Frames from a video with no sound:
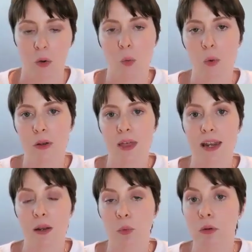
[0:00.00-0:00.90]
or
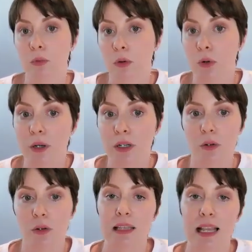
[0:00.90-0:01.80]
that it will ruin
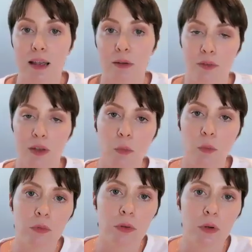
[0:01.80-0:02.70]
your life, it
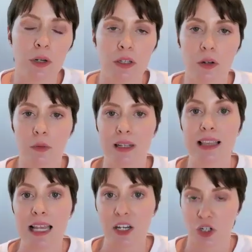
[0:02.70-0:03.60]
will ruin your
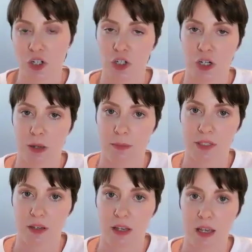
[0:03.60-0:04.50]
relationships,